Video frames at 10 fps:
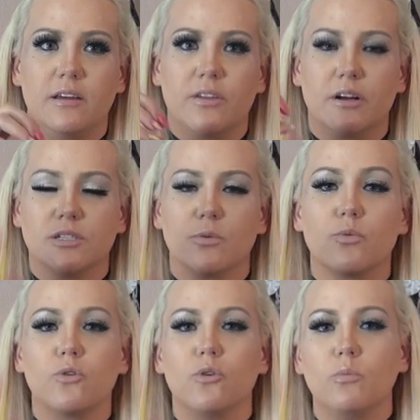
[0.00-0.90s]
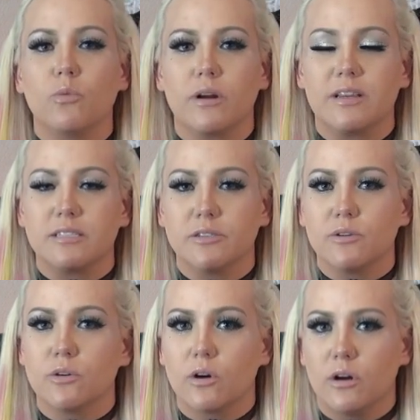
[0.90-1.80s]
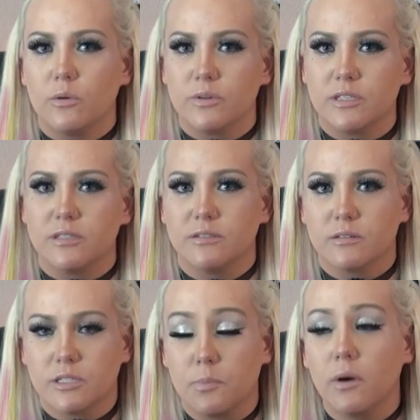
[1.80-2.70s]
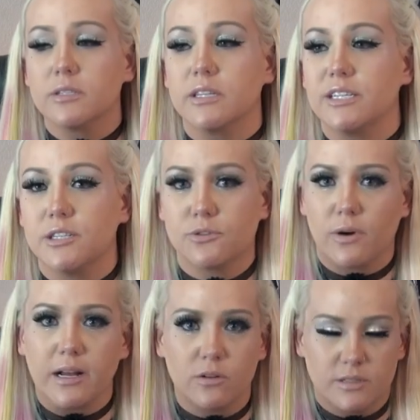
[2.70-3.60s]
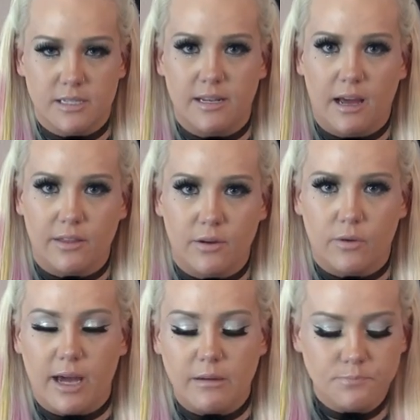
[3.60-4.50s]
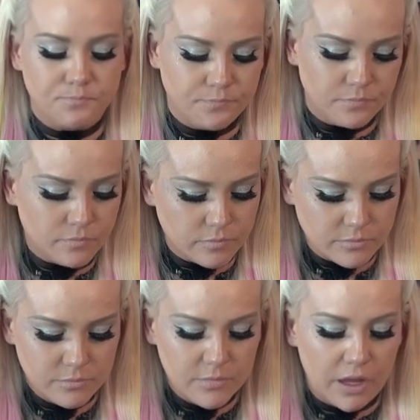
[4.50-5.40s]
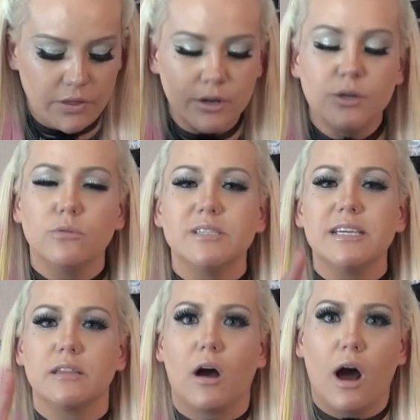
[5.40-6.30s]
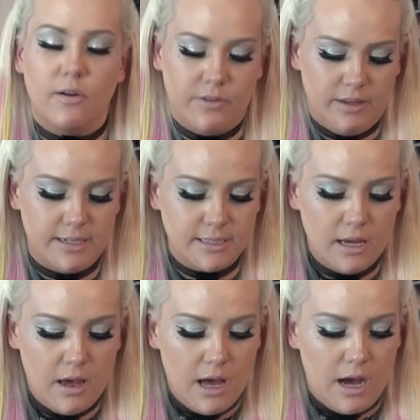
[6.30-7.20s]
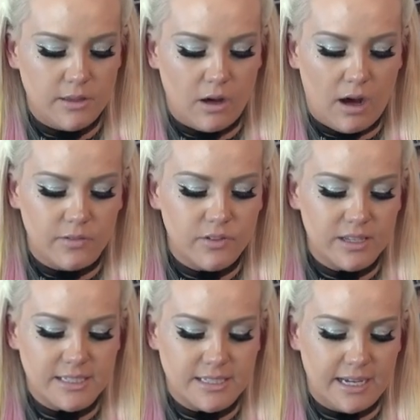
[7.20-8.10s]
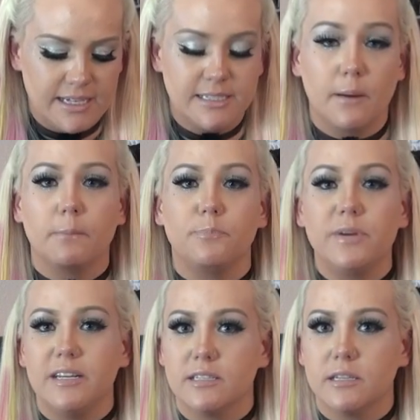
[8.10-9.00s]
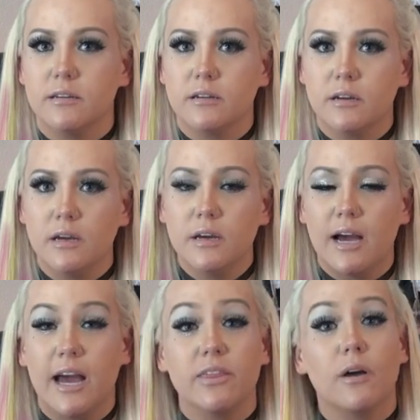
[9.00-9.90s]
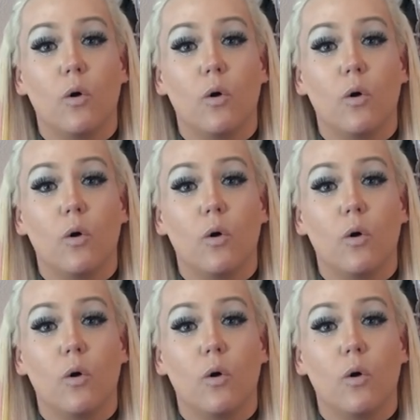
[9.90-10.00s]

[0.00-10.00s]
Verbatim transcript: There's a room where this little girl was supposedly strangled to death, okay? They're using the Ovilus, and the Ovilus says beat and the